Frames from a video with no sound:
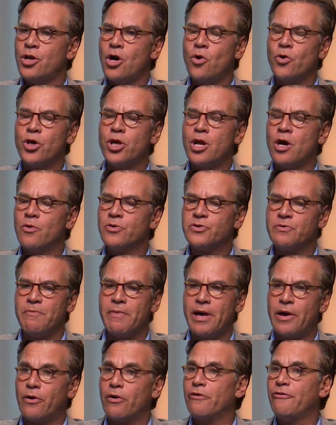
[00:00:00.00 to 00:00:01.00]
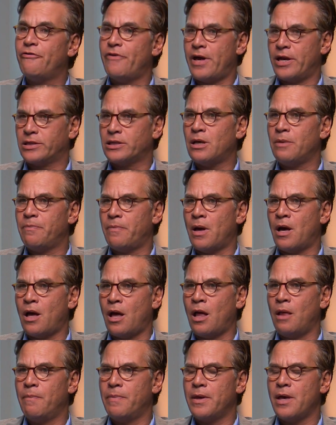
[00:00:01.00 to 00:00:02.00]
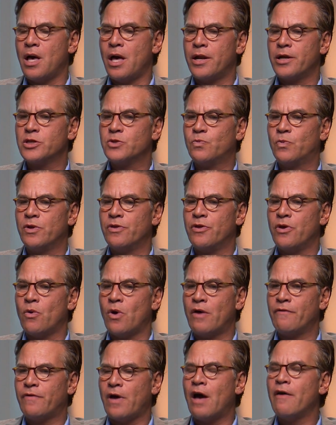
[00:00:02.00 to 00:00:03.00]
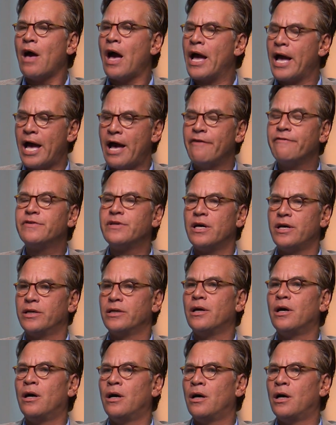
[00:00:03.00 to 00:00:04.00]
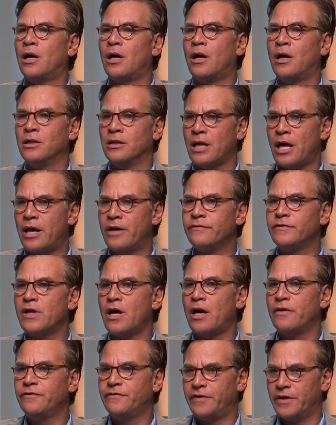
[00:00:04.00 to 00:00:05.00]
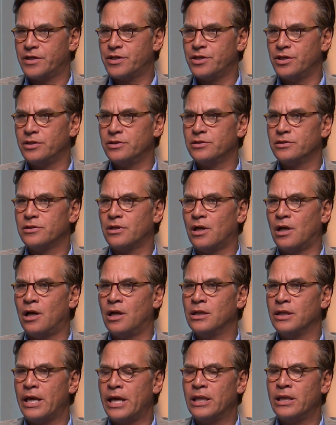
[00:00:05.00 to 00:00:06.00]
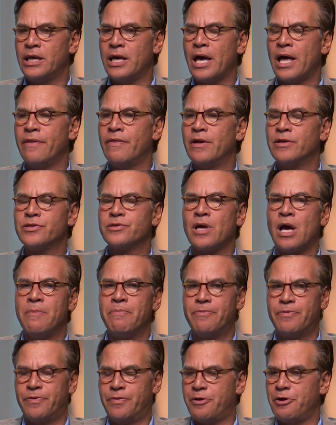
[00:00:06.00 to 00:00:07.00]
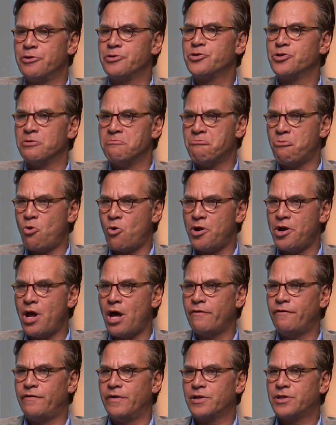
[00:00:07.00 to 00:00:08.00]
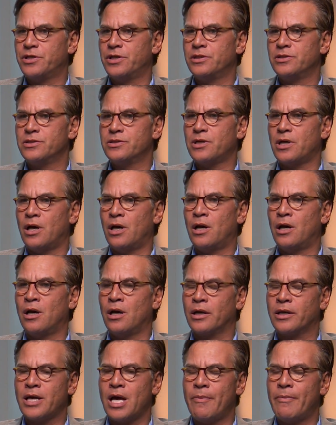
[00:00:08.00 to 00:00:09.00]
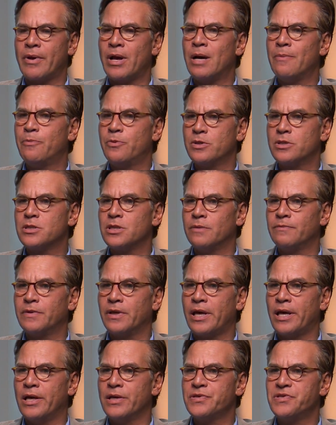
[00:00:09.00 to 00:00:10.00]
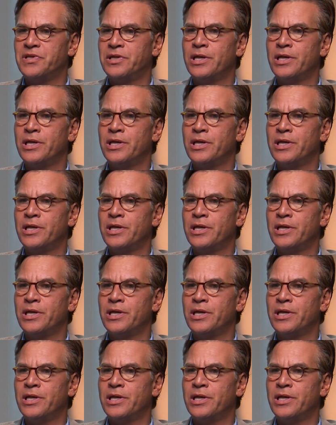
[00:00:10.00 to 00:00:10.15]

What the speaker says: No, as a matter of fact, I'll be honest with you. I have done a lot of nonfiction lately, and there's some more nonfiction coming up with something else.